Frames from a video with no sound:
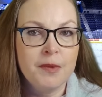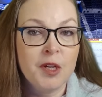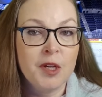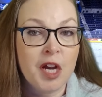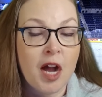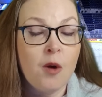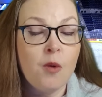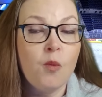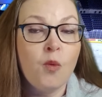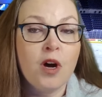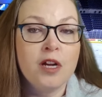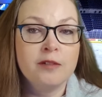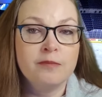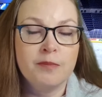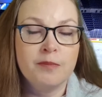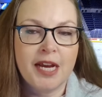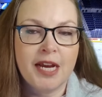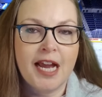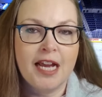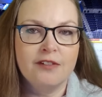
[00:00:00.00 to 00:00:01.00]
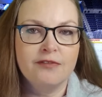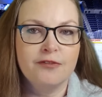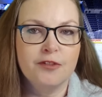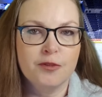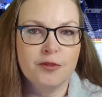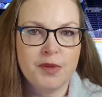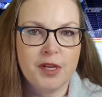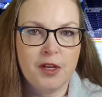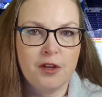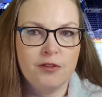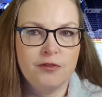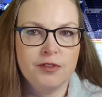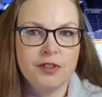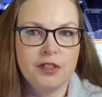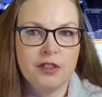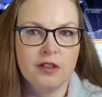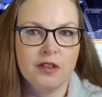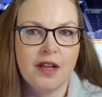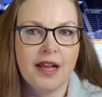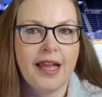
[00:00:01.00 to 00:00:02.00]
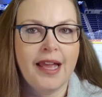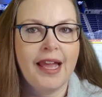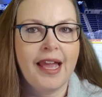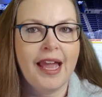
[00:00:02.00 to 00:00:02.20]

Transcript: got one back for Belleville.